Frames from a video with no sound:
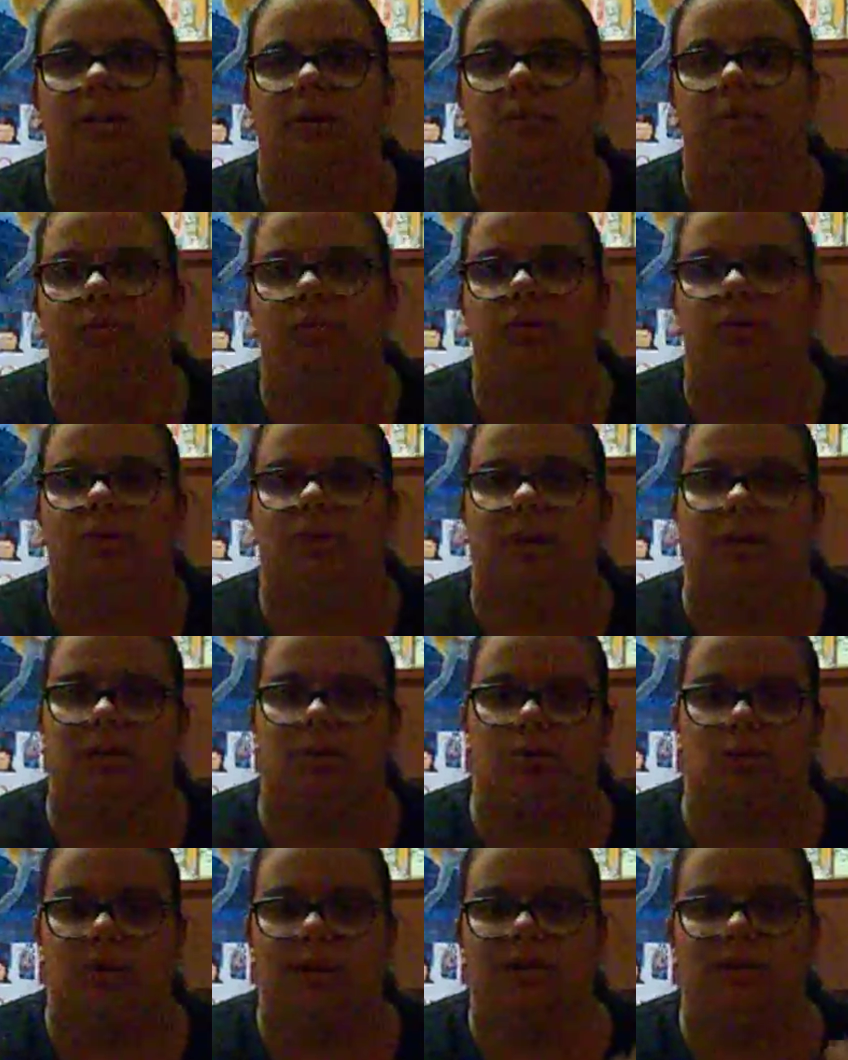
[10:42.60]
the movie just kind
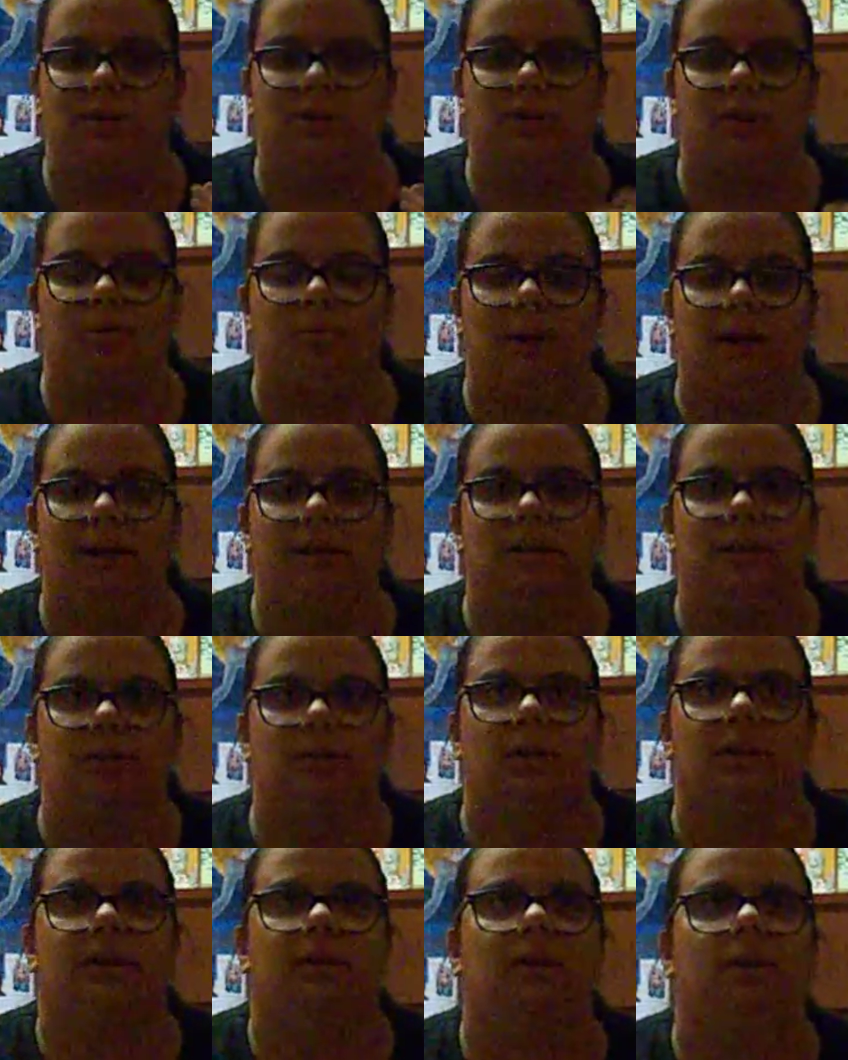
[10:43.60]
of strikes into your mind, and
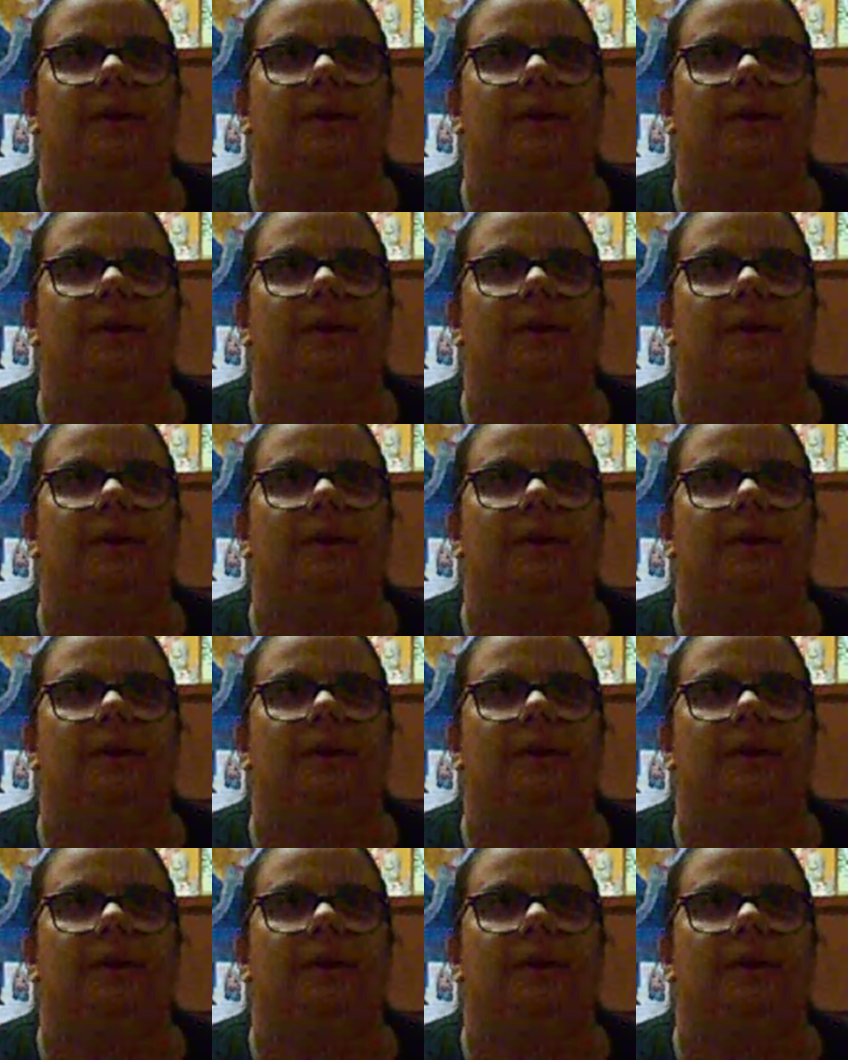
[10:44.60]
you're like, you